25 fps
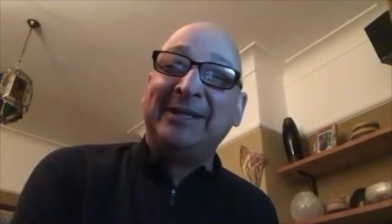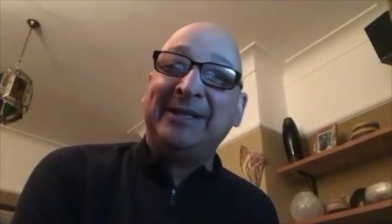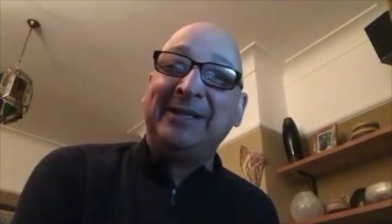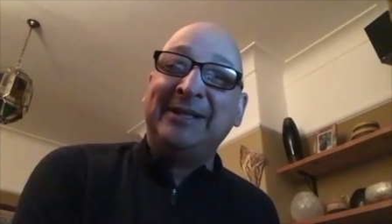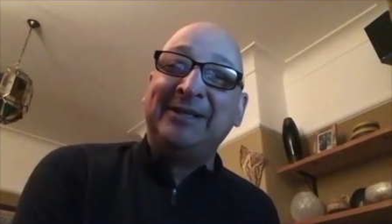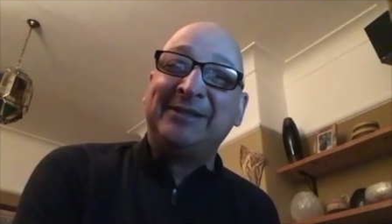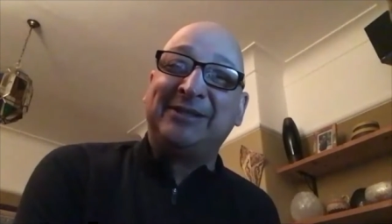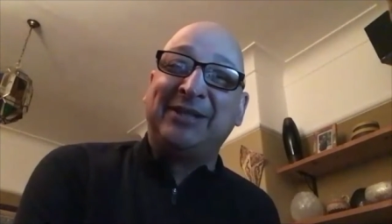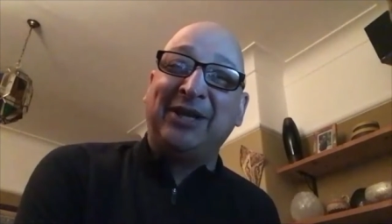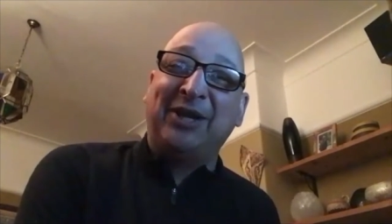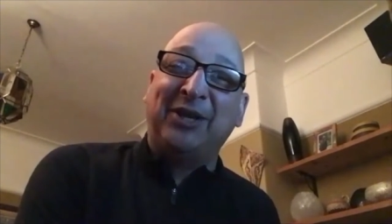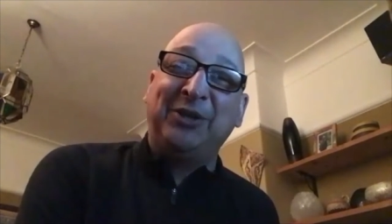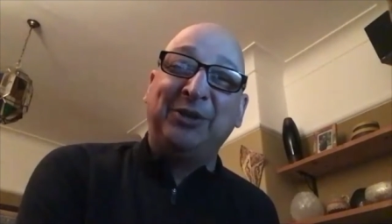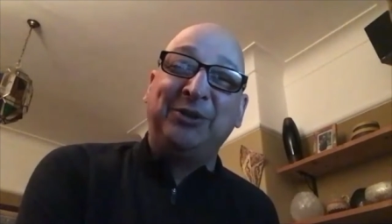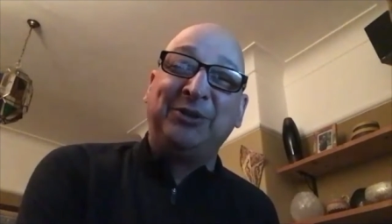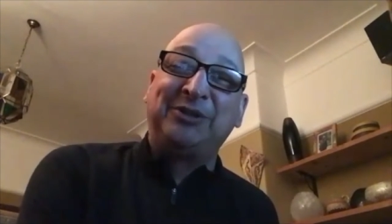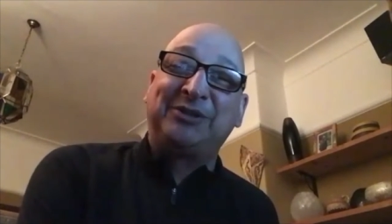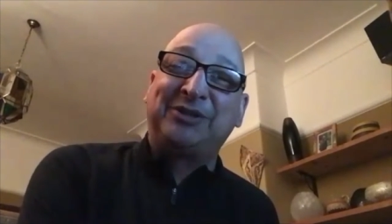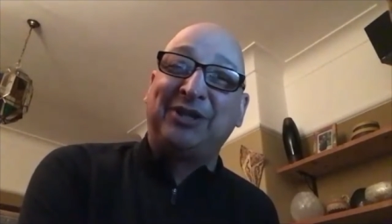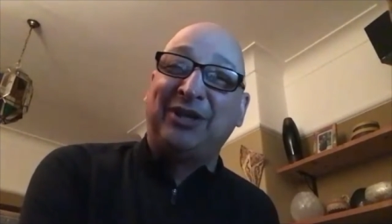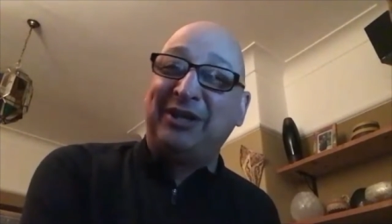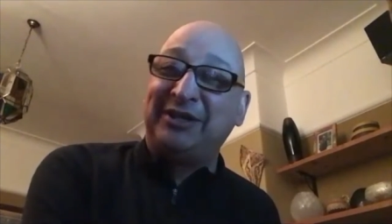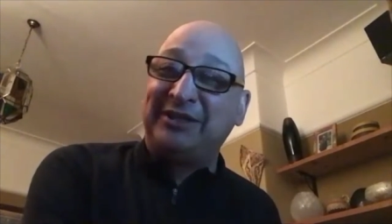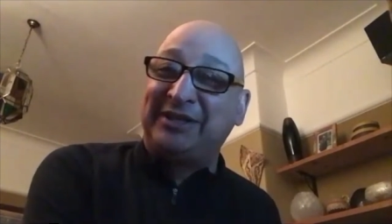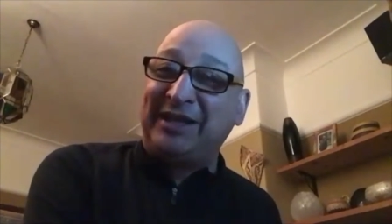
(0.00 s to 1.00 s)
So,
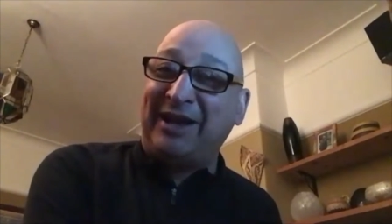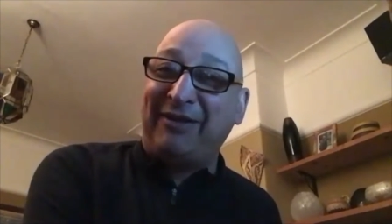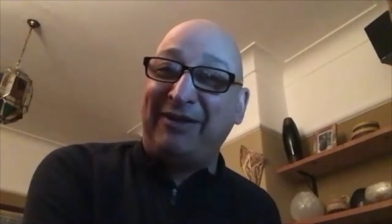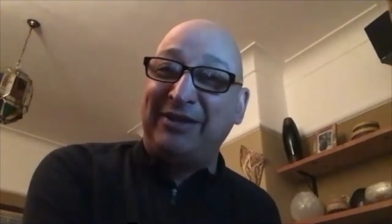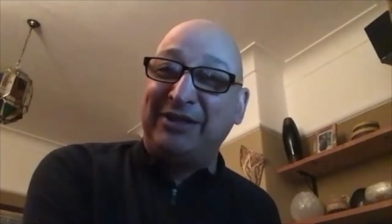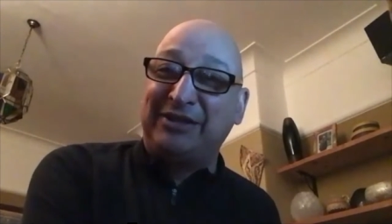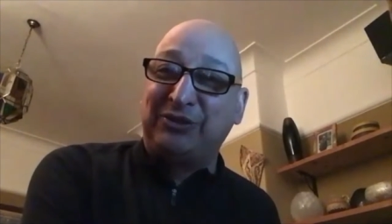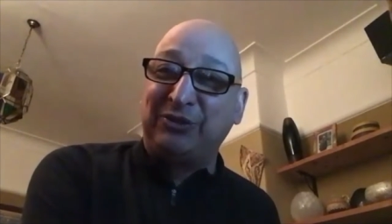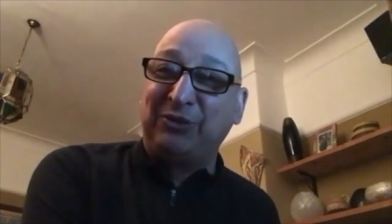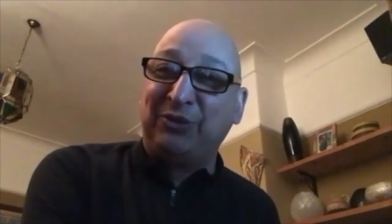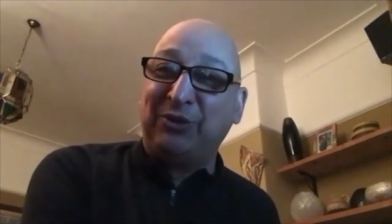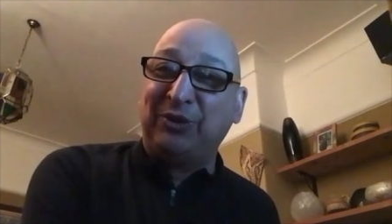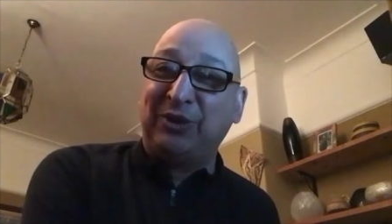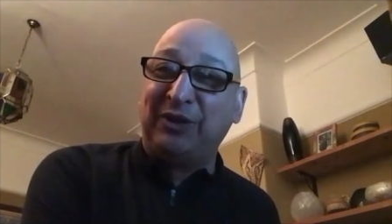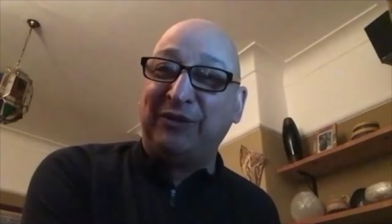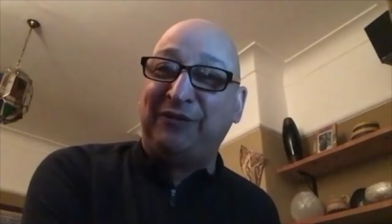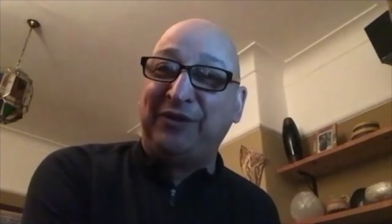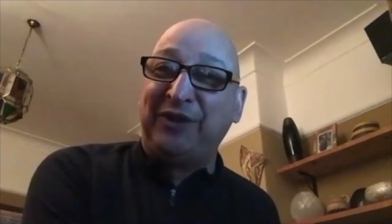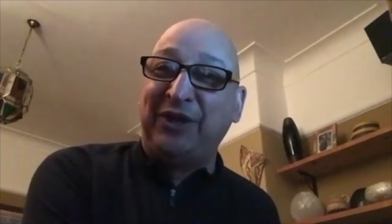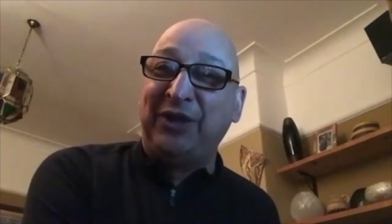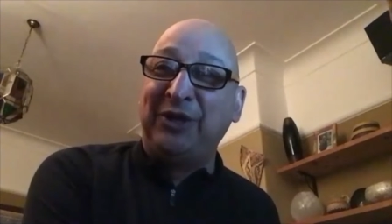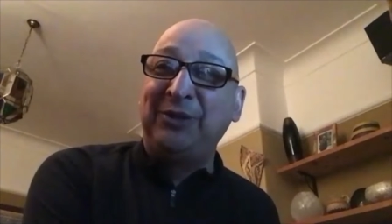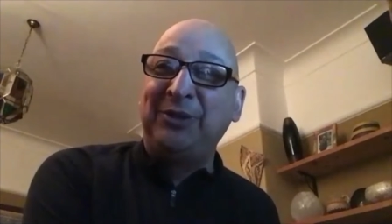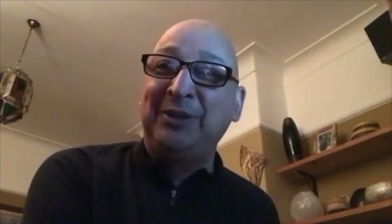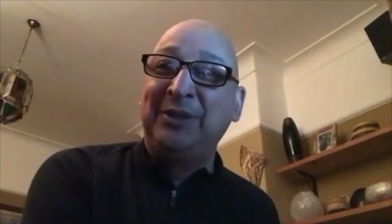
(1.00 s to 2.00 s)
solidarity to all of
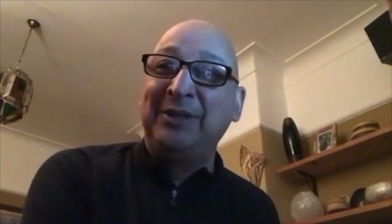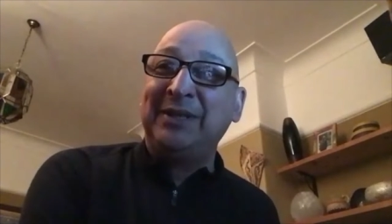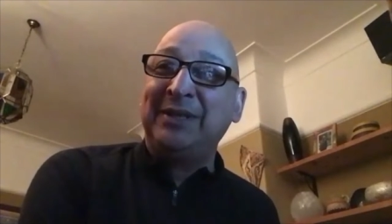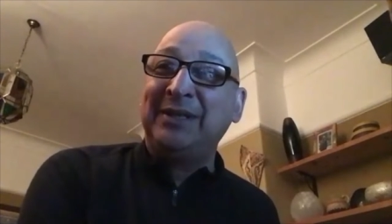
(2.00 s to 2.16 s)
you.